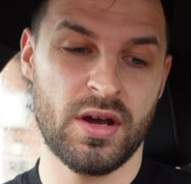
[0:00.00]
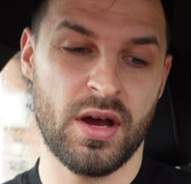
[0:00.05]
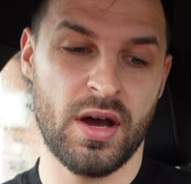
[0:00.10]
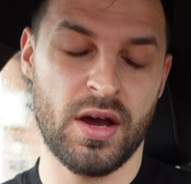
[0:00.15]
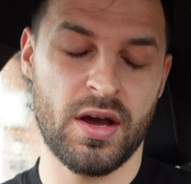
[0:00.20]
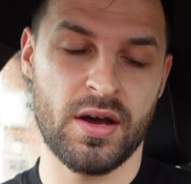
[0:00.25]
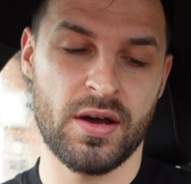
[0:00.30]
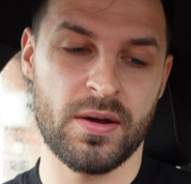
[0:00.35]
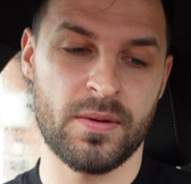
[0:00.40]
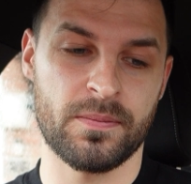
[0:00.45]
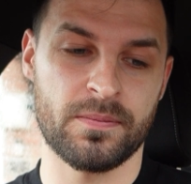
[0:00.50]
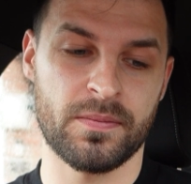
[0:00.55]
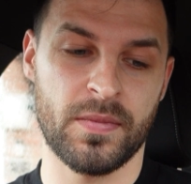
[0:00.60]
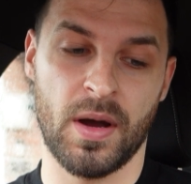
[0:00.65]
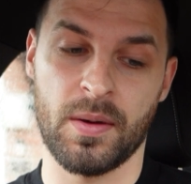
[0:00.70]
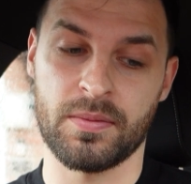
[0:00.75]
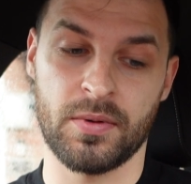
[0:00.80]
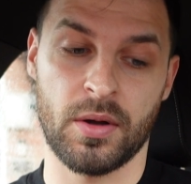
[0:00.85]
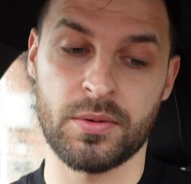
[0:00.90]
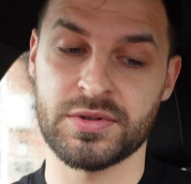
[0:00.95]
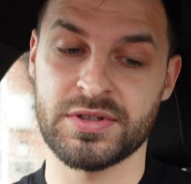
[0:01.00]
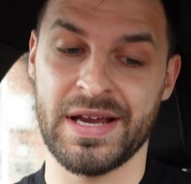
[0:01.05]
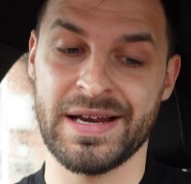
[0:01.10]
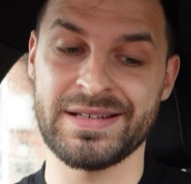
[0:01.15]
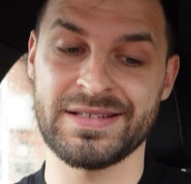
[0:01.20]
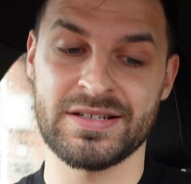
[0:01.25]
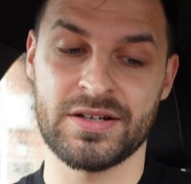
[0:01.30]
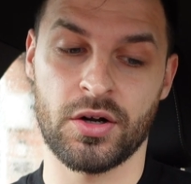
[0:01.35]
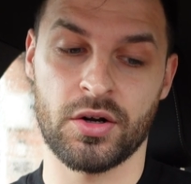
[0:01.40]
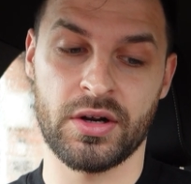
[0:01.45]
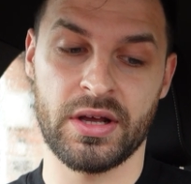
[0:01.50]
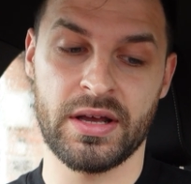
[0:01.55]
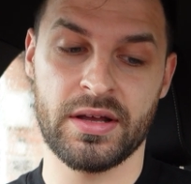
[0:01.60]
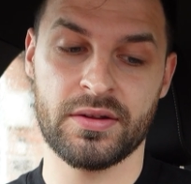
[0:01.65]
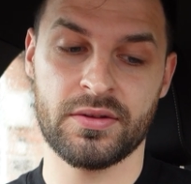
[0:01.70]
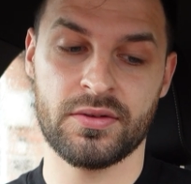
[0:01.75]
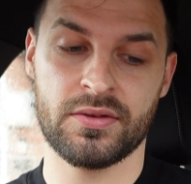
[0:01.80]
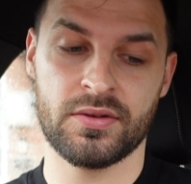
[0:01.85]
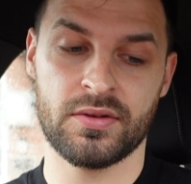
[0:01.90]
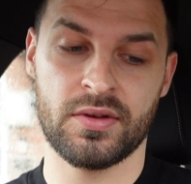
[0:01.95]
um, I, I was gated on
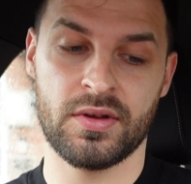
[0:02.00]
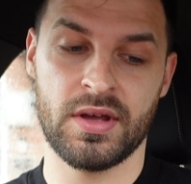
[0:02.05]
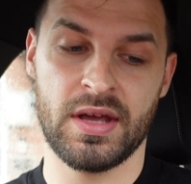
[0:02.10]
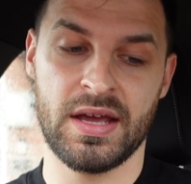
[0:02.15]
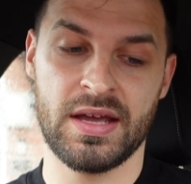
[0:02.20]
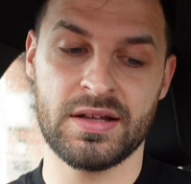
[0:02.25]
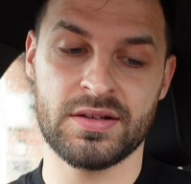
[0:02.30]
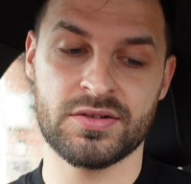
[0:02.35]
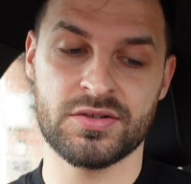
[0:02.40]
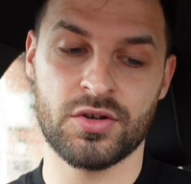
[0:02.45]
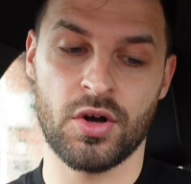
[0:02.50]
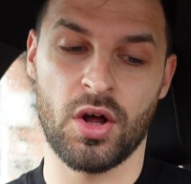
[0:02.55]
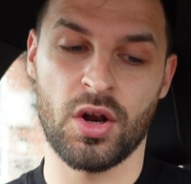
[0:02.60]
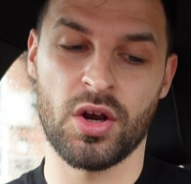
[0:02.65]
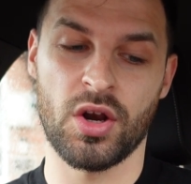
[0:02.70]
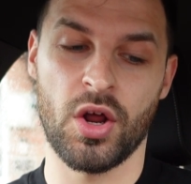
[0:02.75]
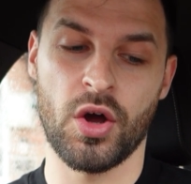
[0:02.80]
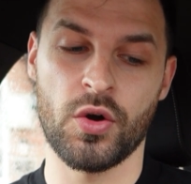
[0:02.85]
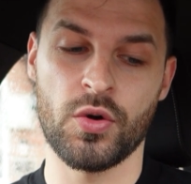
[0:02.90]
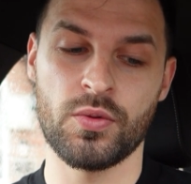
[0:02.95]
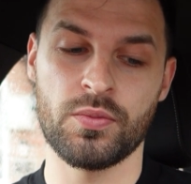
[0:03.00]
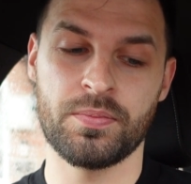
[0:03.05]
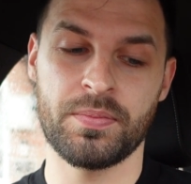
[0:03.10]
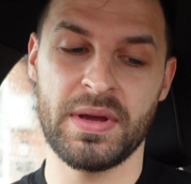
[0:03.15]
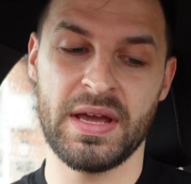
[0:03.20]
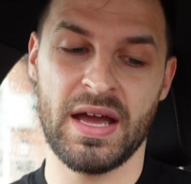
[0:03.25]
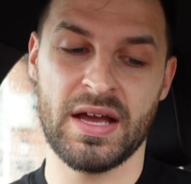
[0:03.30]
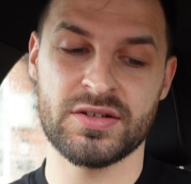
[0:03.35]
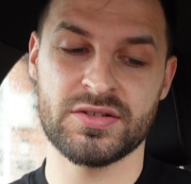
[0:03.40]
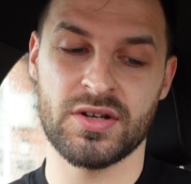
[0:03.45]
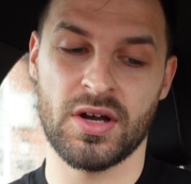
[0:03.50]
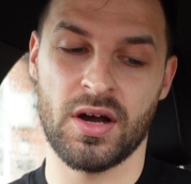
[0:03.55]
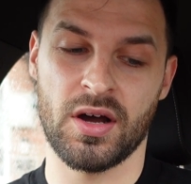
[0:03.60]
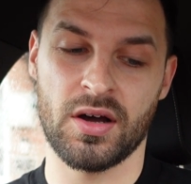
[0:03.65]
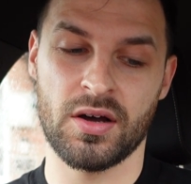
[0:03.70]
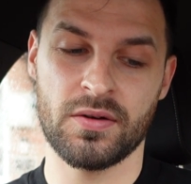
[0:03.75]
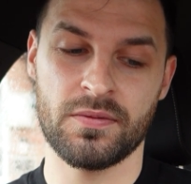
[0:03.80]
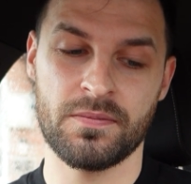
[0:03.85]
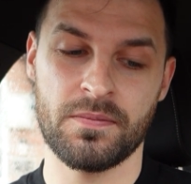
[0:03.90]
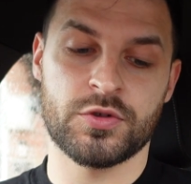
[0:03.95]
it it's got a low BSR,